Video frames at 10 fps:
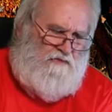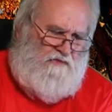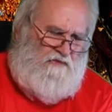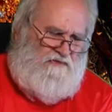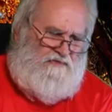
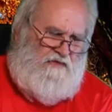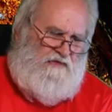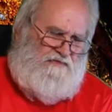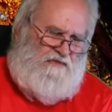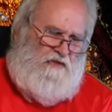Then it
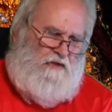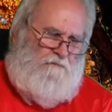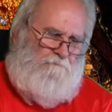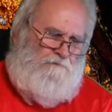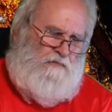says
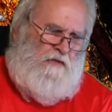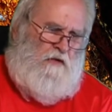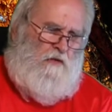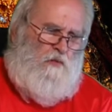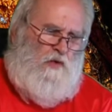
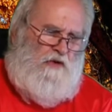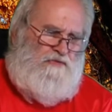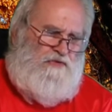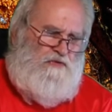1